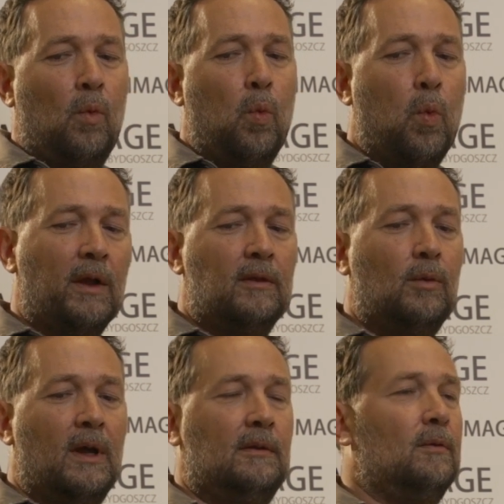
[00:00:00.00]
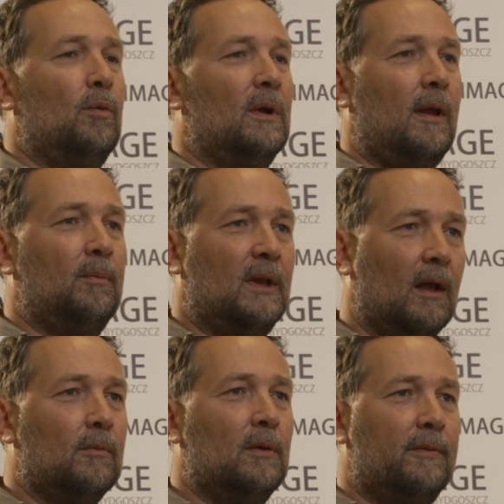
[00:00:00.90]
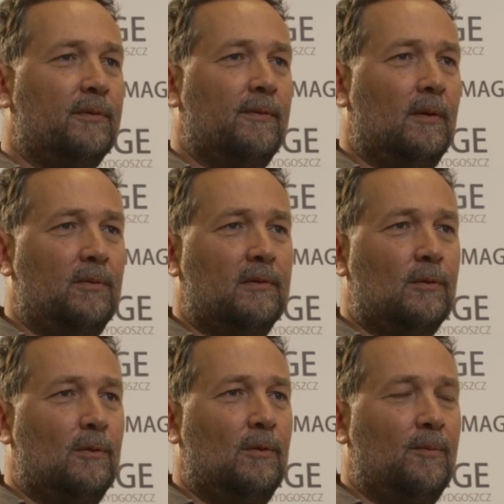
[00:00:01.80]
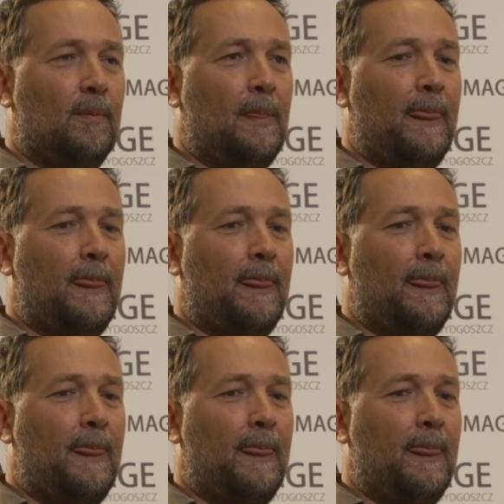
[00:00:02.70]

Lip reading: what do I do when I'm done with film school?